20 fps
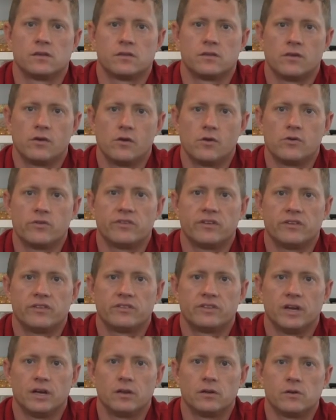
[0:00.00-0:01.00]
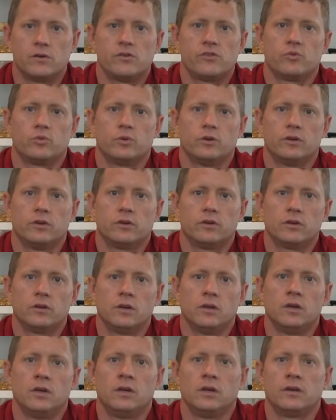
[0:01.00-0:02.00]
those sellers will
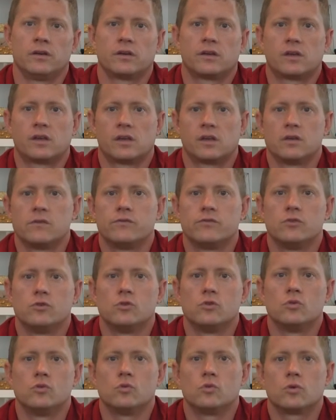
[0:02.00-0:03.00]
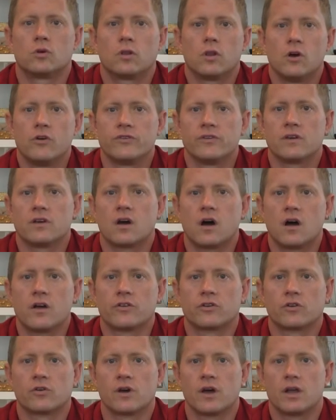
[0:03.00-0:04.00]
give you closing
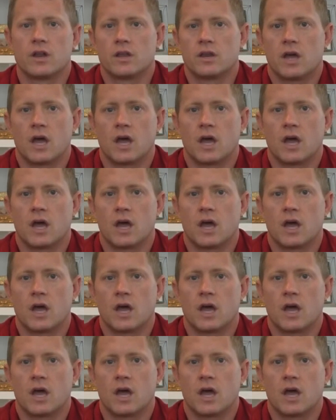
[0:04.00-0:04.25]
cost credit,